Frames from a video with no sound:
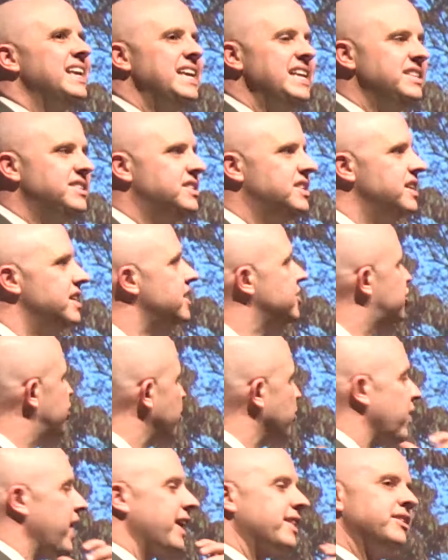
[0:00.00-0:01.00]
he did
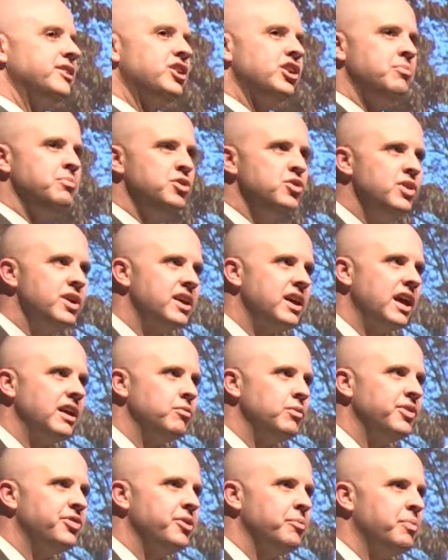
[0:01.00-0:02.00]
directly
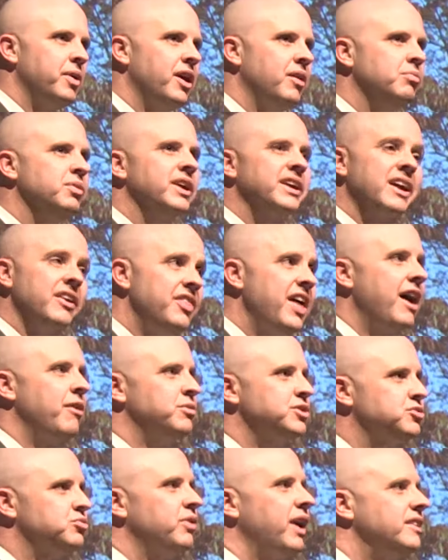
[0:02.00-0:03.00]
communicate with the public, and that
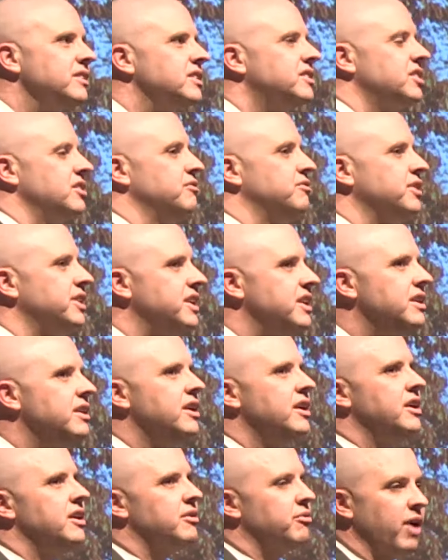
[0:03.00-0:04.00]
was relatively
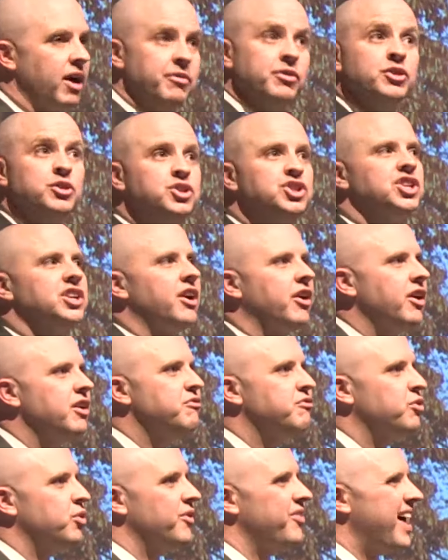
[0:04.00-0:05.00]
revolutionary
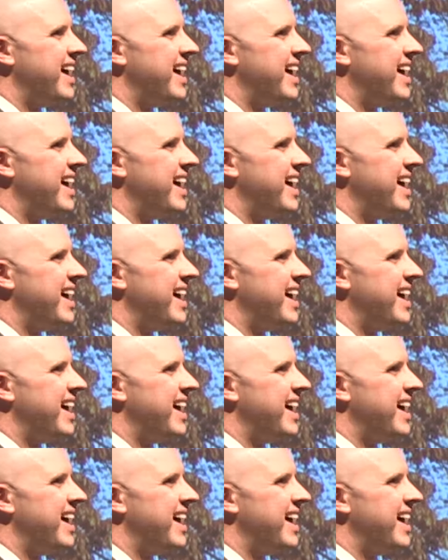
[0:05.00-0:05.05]
for